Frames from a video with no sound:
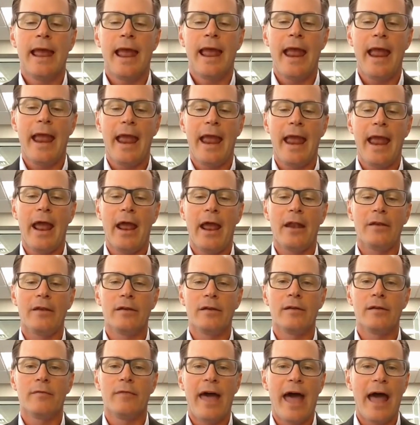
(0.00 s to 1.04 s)
And
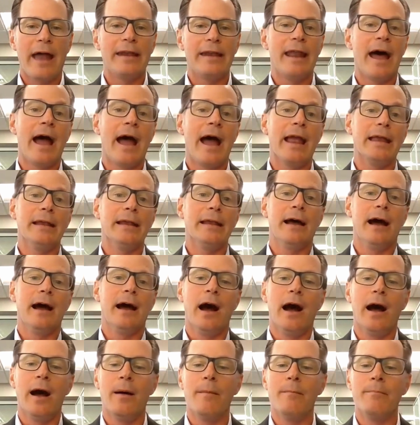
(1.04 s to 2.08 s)
that night,
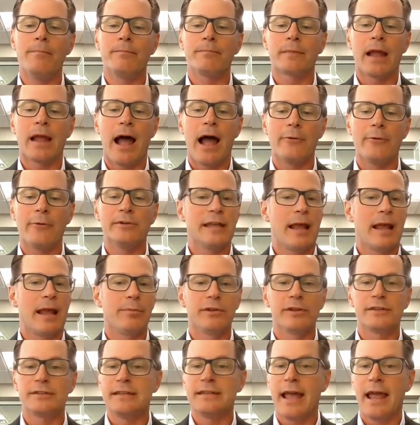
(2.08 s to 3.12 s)
I was
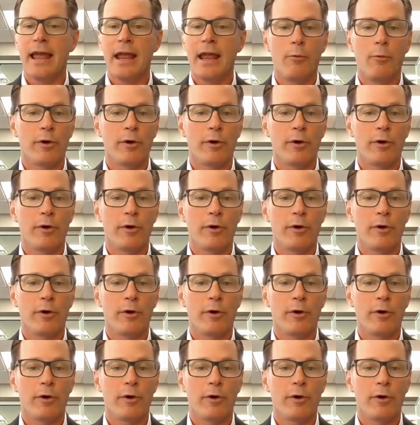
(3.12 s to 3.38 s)
able to say,